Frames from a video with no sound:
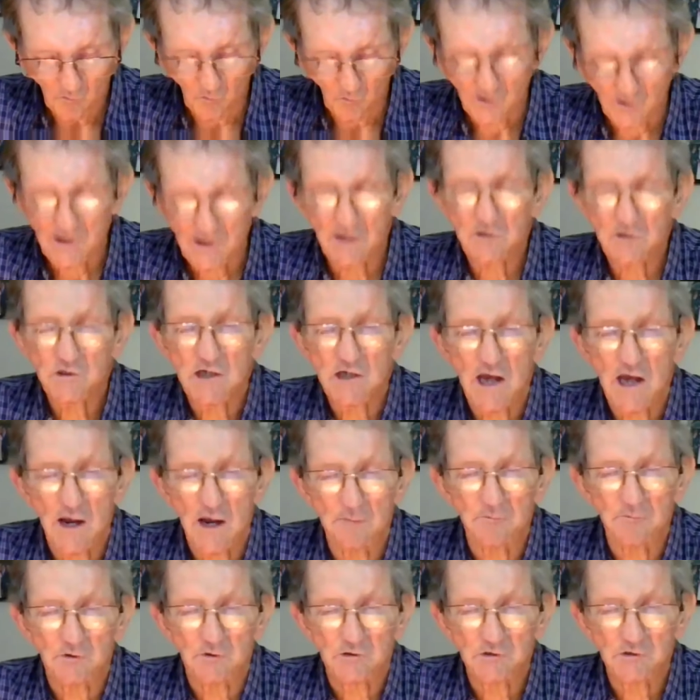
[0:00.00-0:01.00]
What actually
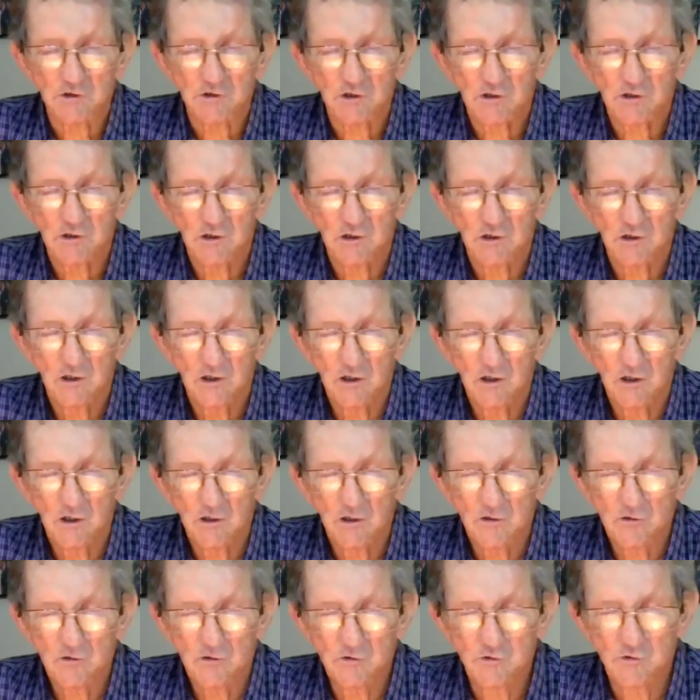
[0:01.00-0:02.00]
happened
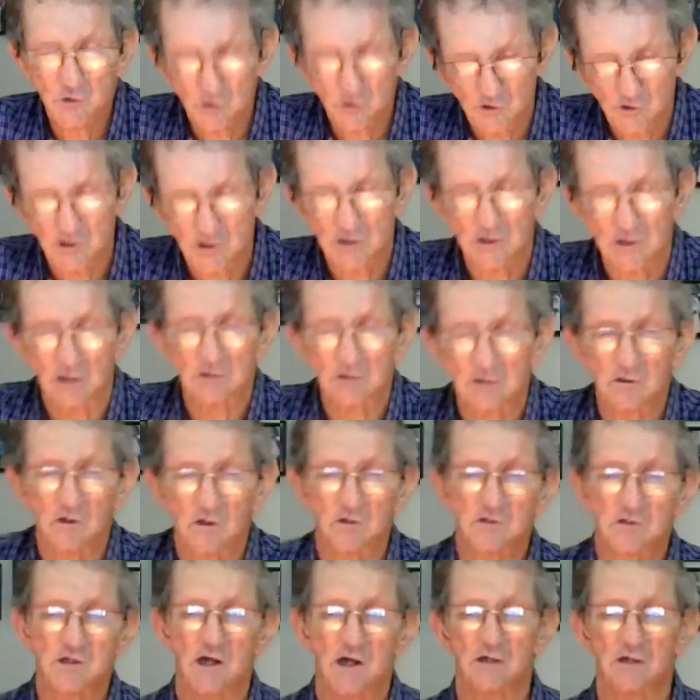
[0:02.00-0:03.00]
during that
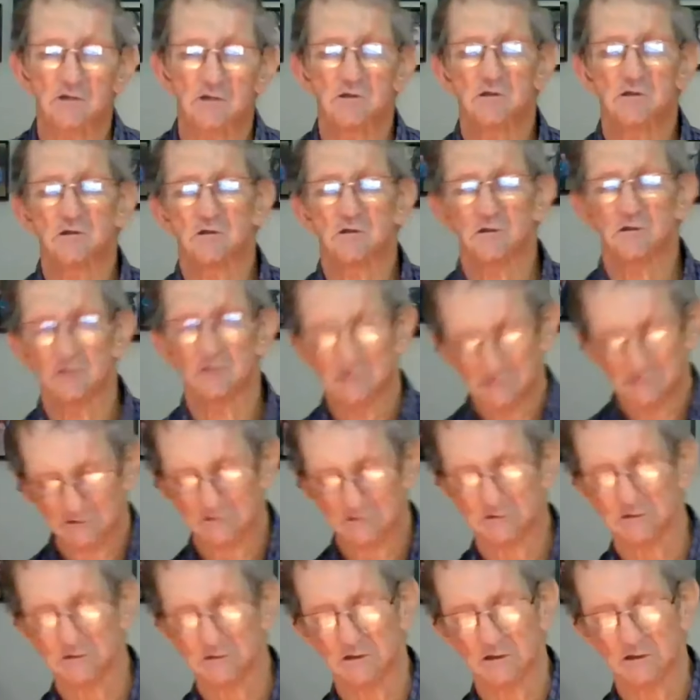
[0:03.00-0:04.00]
contact?
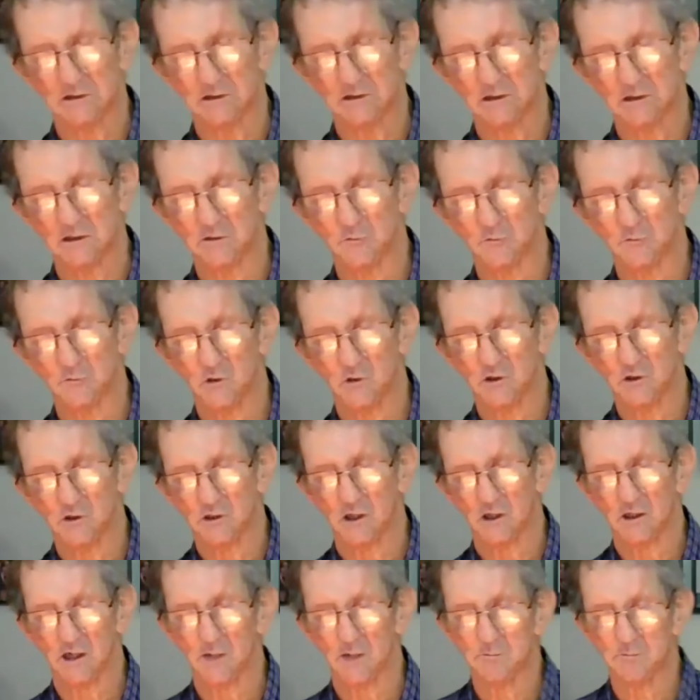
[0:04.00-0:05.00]

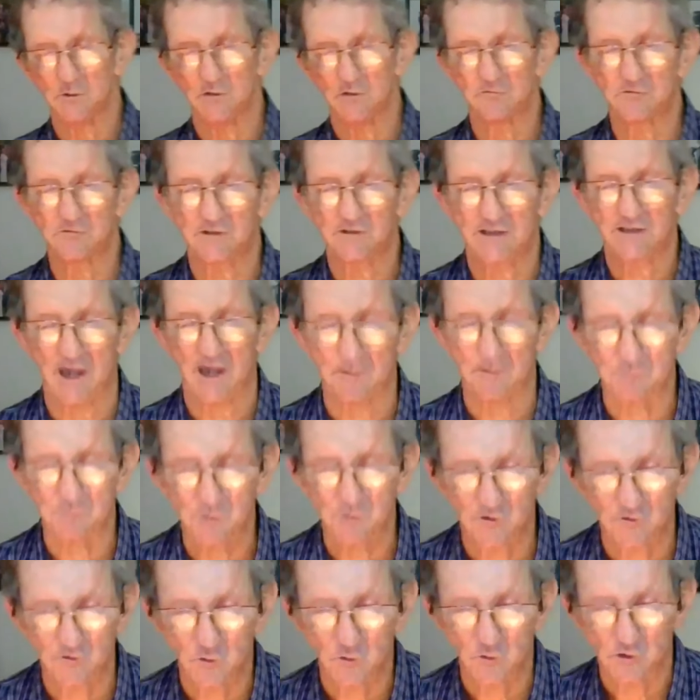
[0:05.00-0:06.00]
A couple of
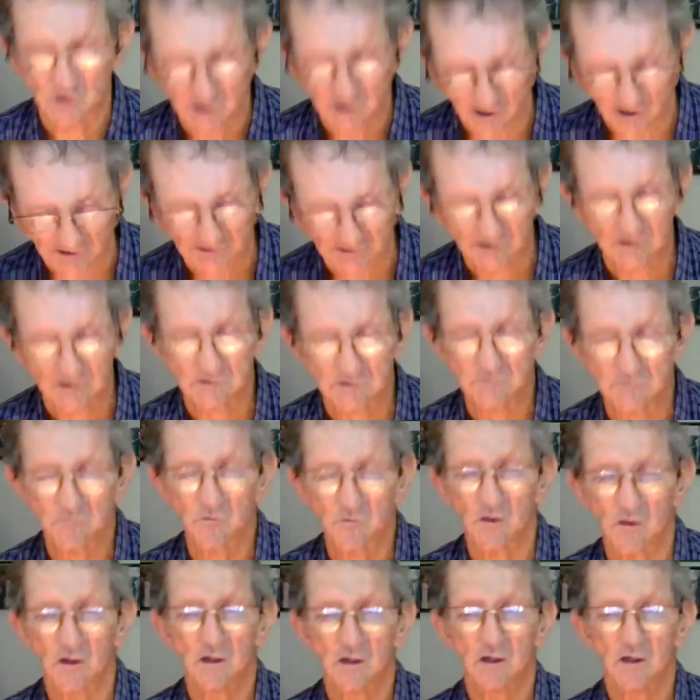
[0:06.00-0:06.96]
captives were taken,